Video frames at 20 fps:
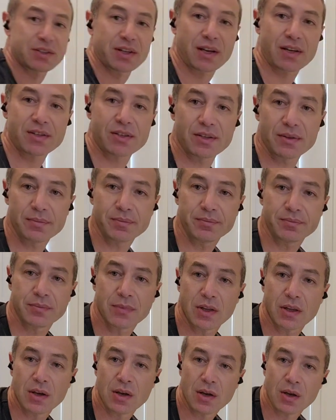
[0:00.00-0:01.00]
Dyson?
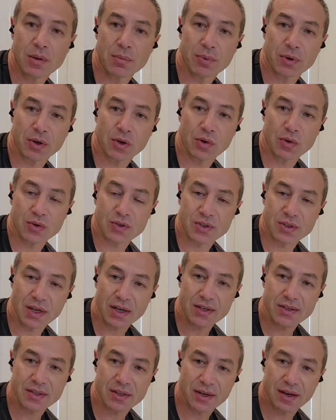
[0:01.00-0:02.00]
Because
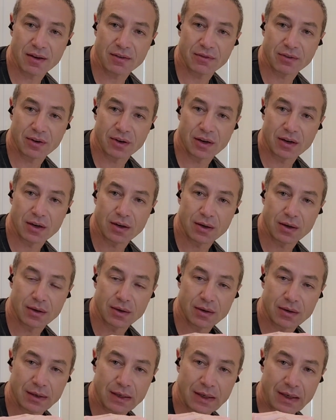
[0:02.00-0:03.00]
Dyson have a
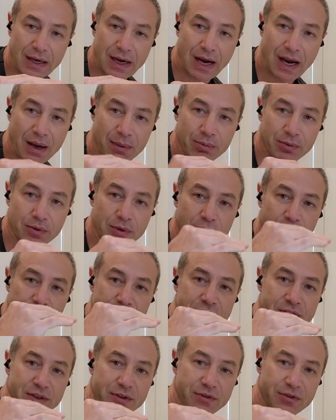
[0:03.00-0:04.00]
couple of
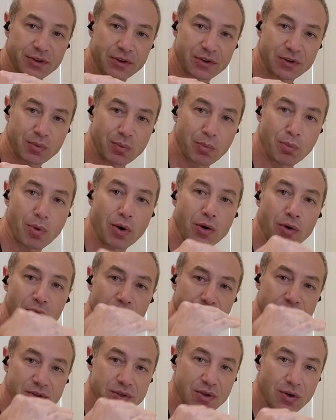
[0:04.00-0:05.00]
different
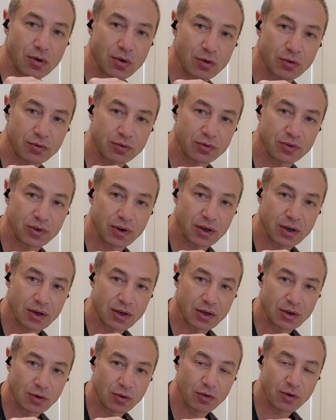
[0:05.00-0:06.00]
modes of
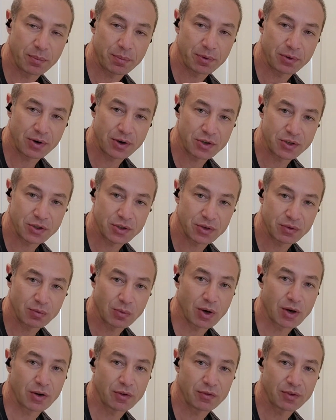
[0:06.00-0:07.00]
operation.
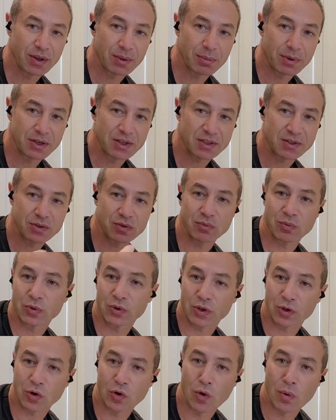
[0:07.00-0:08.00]
One of them is what
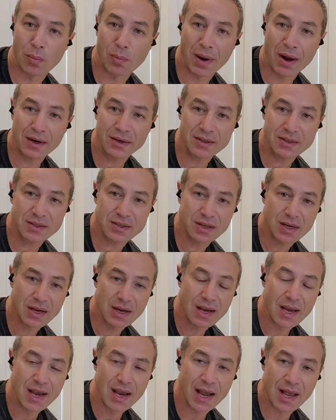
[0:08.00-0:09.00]
they call Max,
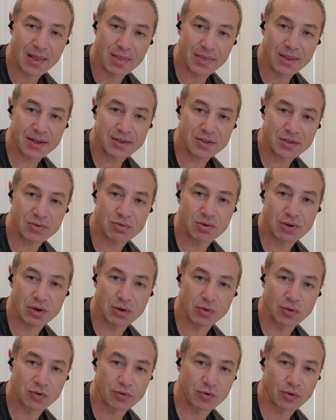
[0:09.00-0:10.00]
and that's really
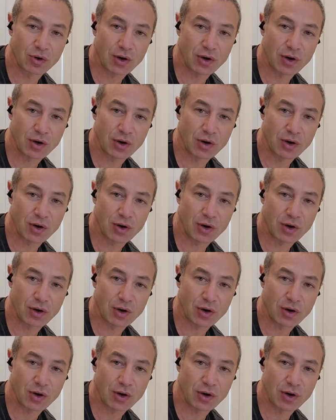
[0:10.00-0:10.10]
good for